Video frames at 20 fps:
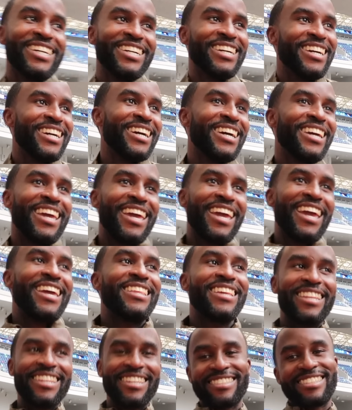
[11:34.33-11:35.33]
good.
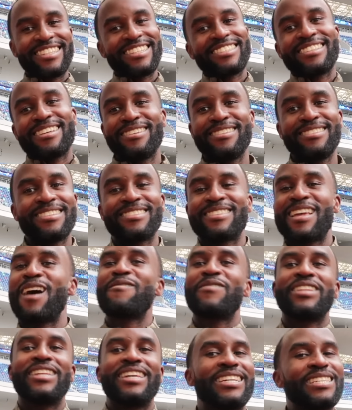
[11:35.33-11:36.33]
And then it's a
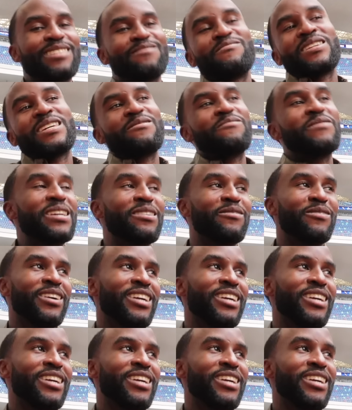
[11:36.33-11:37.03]
Diamond League. It's being meet,